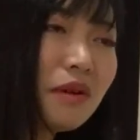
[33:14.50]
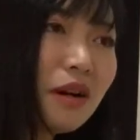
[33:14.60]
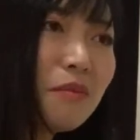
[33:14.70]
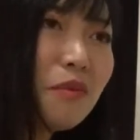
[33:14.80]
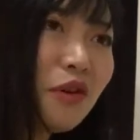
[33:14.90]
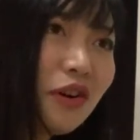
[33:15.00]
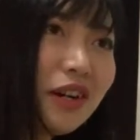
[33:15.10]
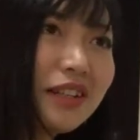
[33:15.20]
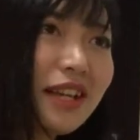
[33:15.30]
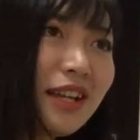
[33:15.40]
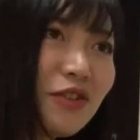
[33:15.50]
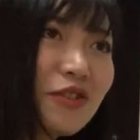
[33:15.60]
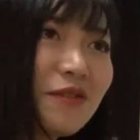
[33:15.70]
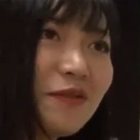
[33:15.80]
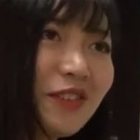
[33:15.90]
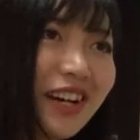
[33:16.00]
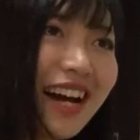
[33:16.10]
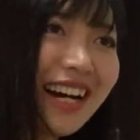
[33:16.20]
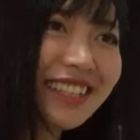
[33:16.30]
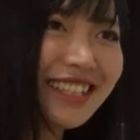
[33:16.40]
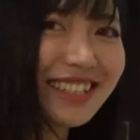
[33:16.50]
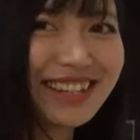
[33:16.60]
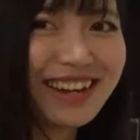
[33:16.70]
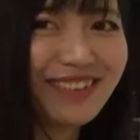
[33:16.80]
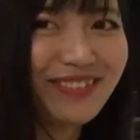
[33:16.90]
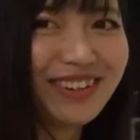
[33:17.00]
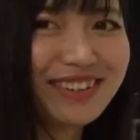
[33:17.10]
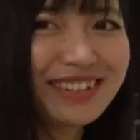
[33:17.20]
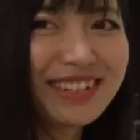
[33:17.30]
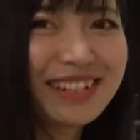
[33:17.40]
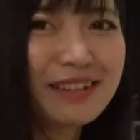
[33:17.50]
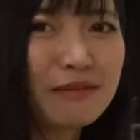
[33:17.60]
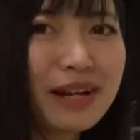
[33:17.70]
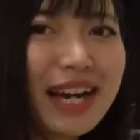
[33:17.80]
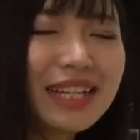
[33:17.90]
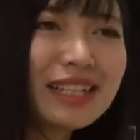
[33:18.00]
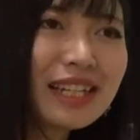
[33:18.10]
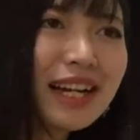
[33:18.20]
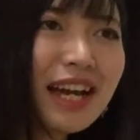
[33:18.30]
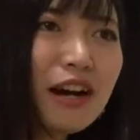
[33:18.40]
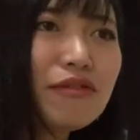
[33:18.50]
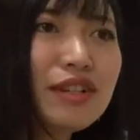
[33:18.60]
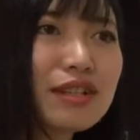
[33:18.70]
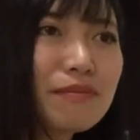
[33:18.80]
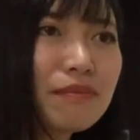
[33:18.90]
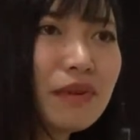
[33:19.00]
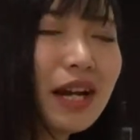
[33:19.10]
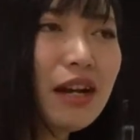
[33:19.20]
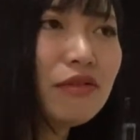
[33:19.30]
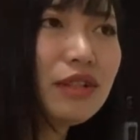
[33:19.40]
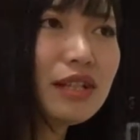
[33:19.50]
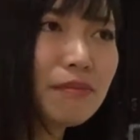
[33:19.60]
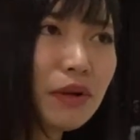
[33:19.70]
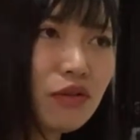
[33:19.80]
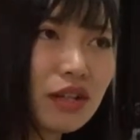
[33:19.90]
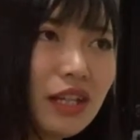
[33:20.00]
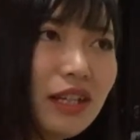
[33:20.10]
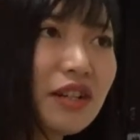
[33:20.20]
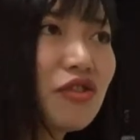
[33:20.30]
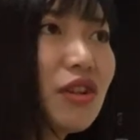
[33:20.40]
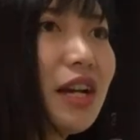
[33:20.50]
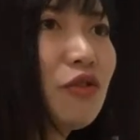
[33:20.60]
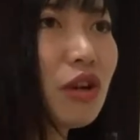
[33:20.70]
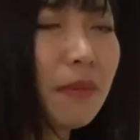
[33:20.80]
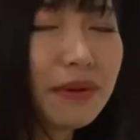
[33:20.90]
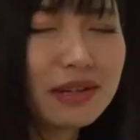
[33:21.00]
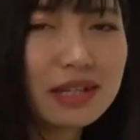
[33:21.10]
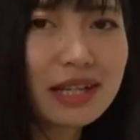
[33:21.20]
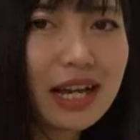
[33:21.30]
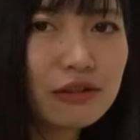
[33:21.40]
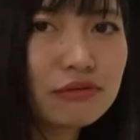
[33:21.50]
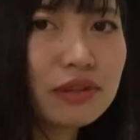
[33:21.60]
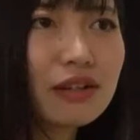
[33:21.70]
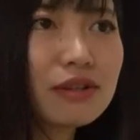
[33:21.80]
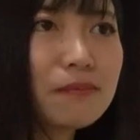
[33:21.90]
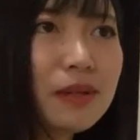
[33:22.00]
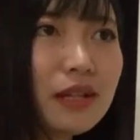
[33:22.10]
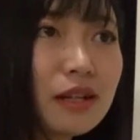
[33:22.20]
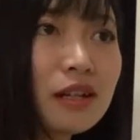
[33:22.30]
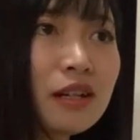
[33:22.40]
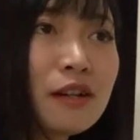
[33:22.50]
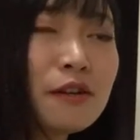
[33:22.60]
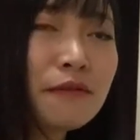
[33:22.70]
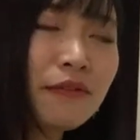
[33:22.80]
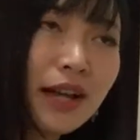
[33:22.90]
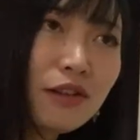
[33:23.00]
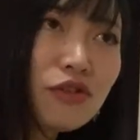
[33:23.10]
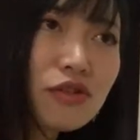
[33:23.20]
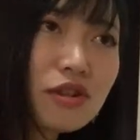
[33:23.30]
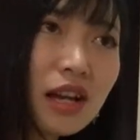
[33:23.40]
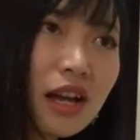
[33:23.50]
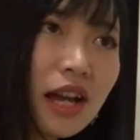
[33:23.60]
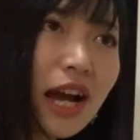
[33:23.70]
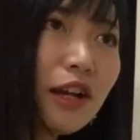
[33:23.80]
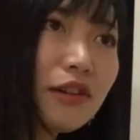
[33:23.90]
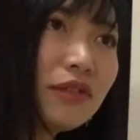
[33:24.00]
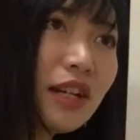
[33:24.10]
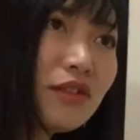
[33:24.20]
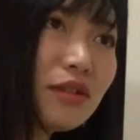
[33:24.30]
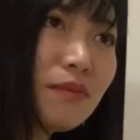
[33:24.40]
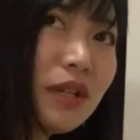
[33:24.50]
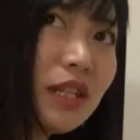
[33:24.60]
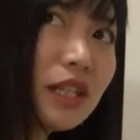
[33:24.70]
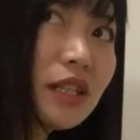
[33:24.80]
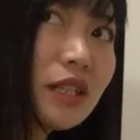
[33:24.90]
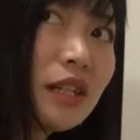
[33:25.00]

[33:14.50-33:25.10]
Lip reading: more attention from others, I feel. But at that time, I only spoke English and Japanese. I could not speak French. I could not speak